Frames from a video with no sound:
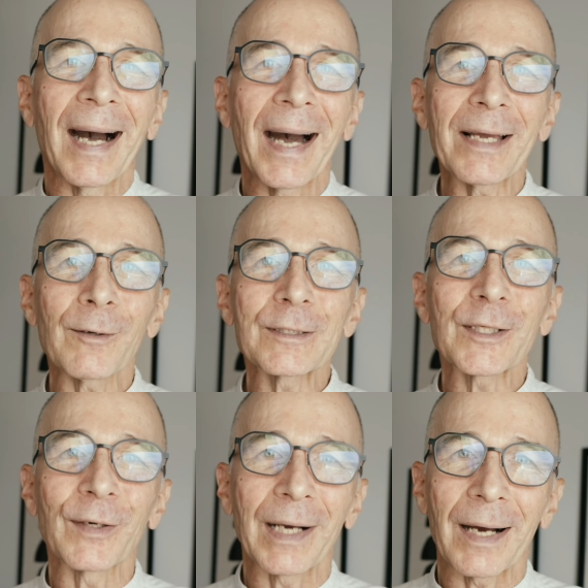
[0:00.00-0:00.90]
I
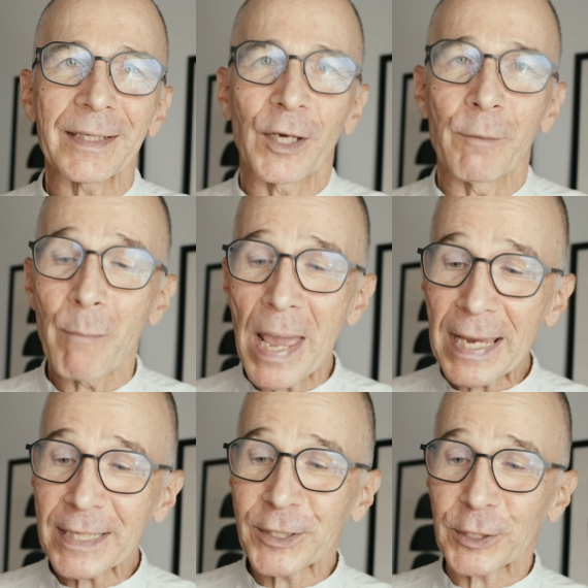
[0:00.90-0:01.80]
also got a
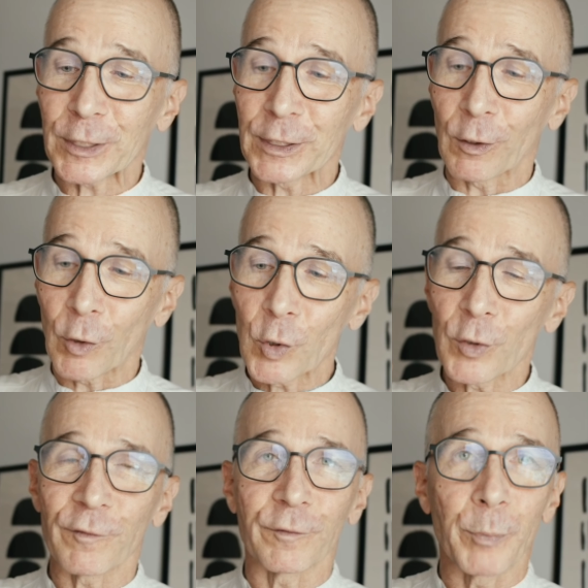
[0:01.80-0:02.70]
major
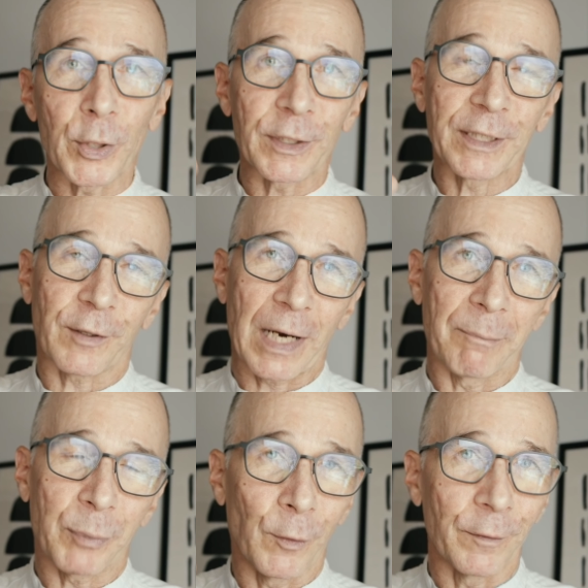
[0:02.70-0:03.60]
load of bird
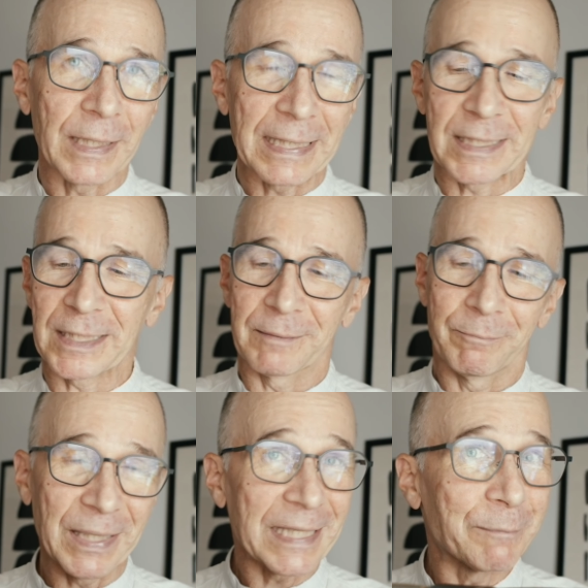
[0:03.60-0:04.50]
crap on this,
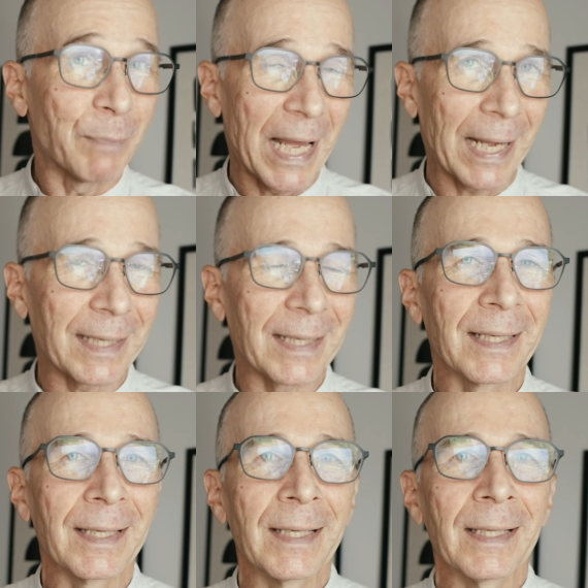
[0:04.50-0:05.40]
this bag
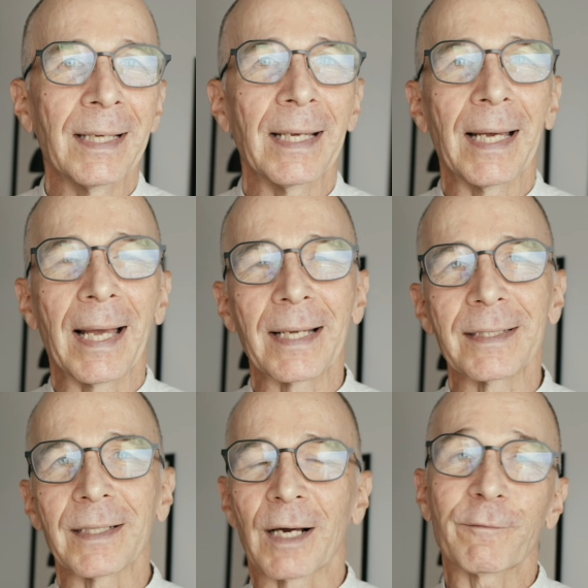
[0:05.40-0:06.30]

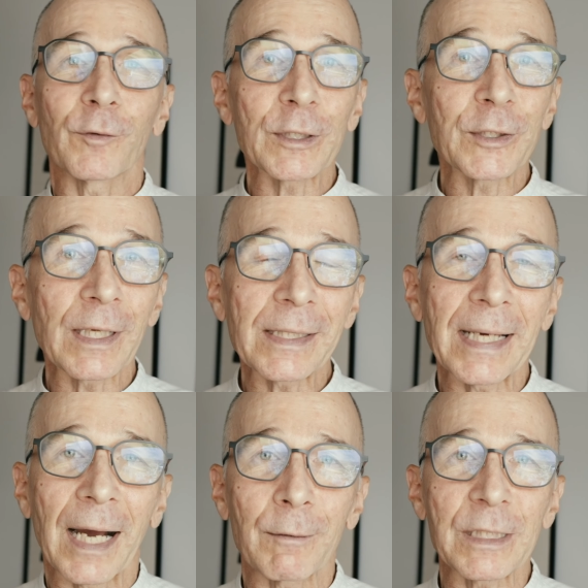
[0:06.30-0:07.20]
and
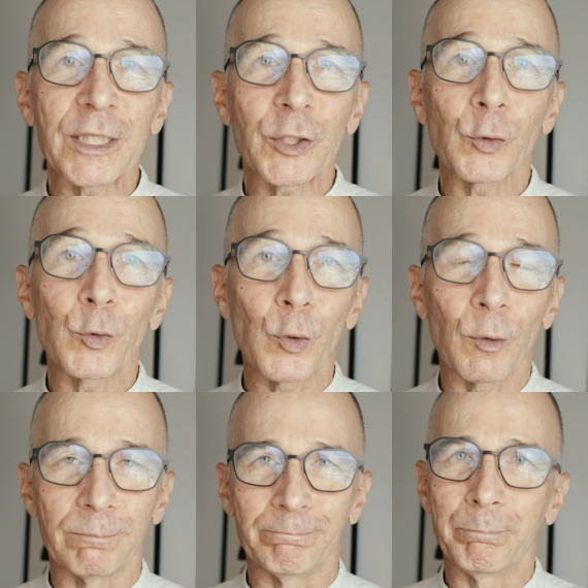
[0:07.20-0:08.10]
unfortunately I was
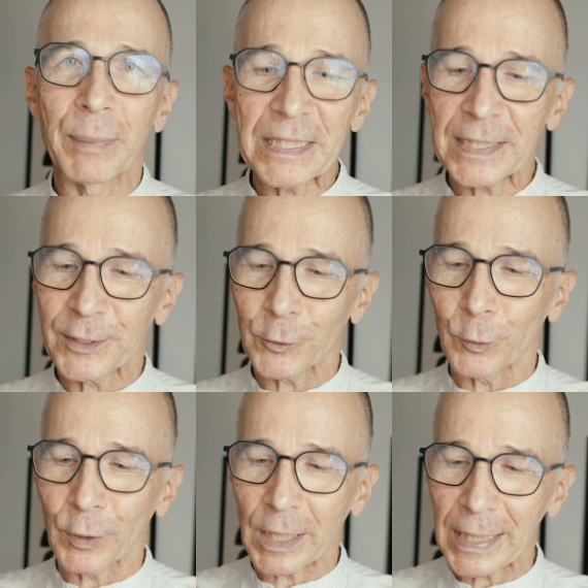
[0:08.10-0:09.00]
too busy
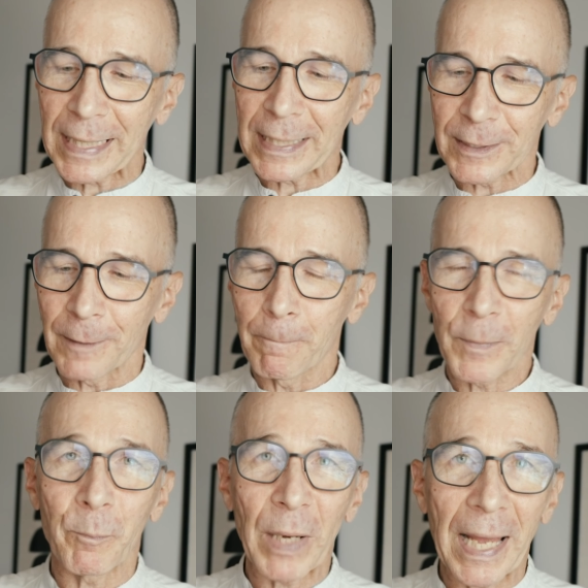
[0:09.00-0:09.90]
to clean
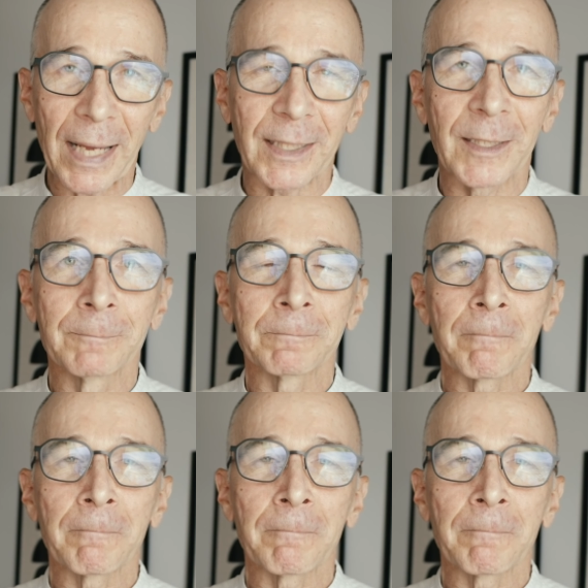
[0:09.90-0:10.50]
the bag